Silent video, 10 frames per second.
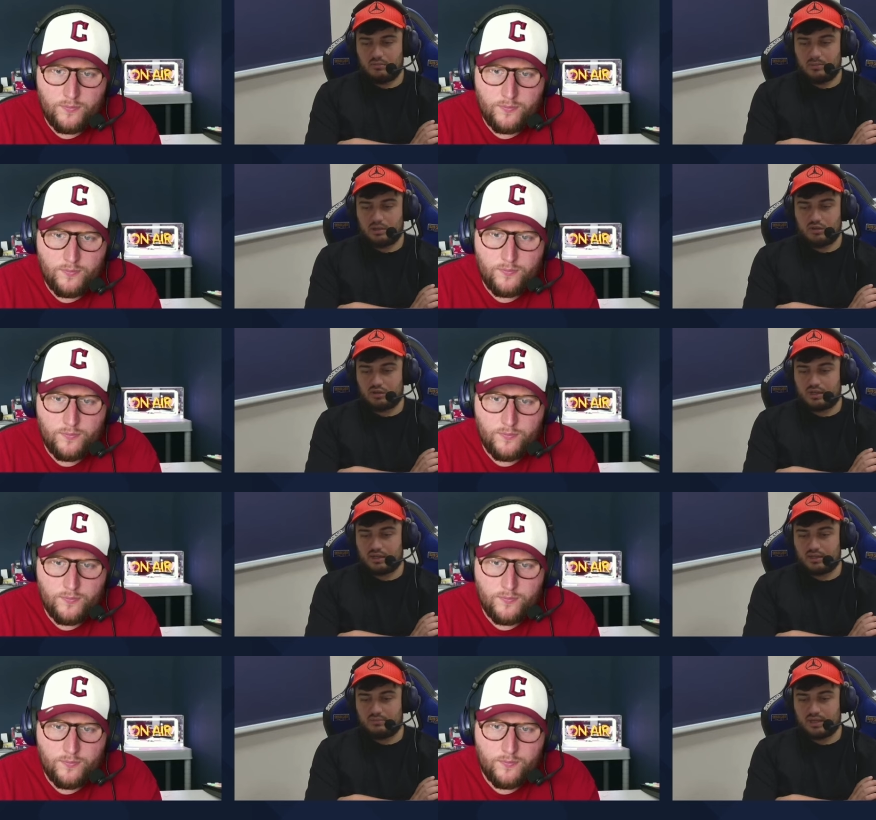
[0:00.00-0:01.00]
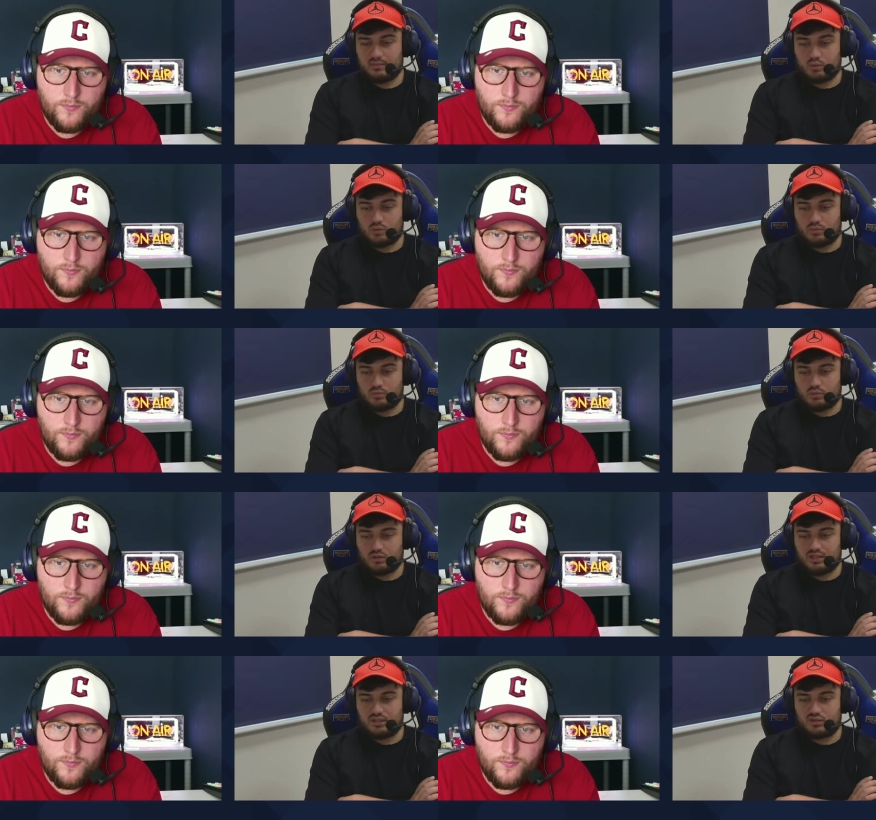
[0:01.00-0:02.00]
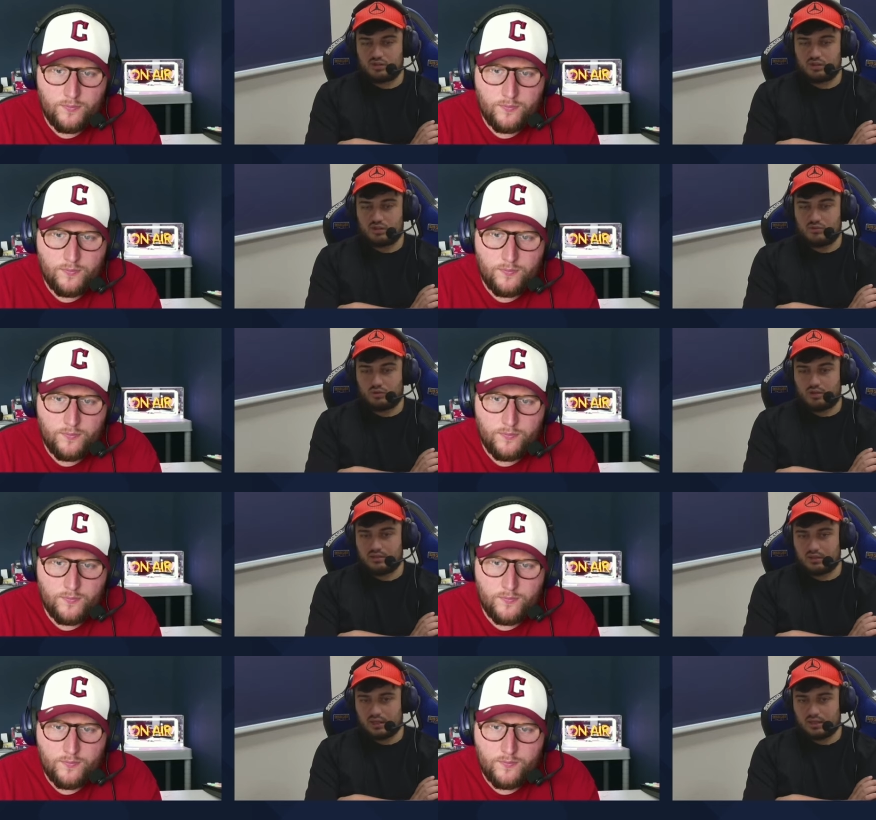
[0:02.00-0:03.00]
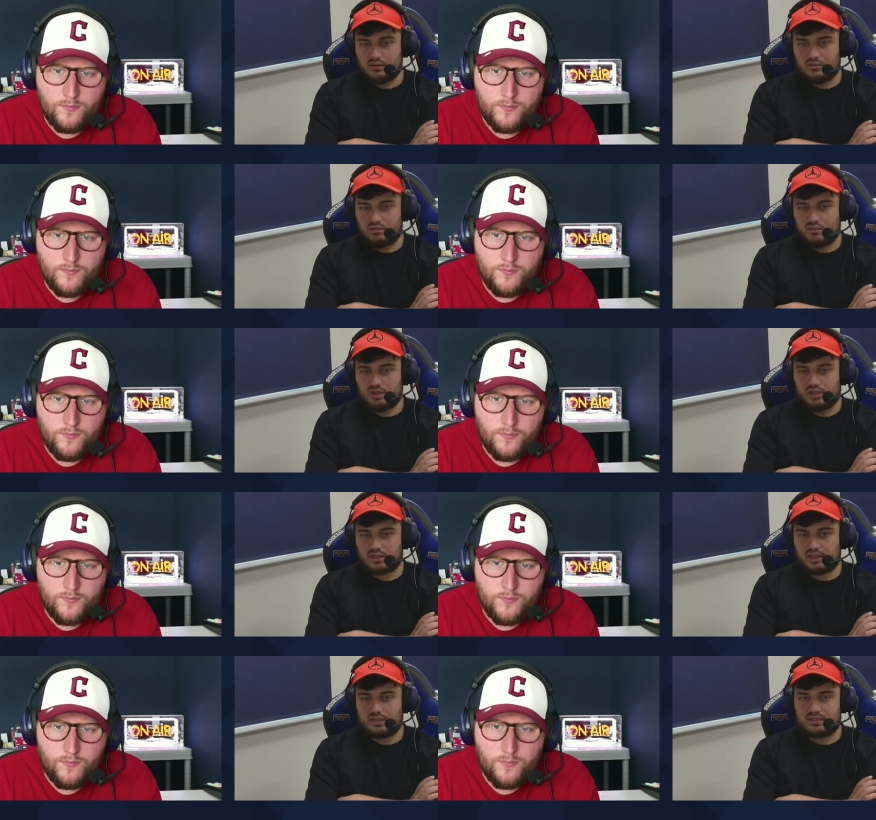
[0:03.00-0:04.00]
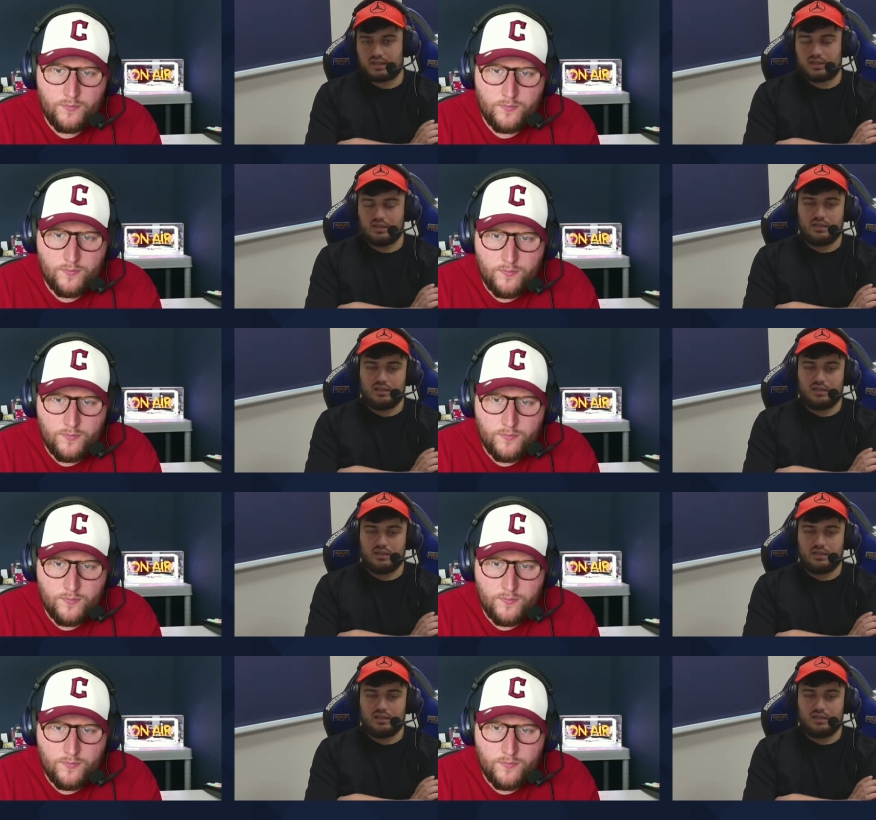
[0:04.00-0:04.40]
Speaker 1: people are looking at and paying more and more and more attention to the rookies in that chase class. That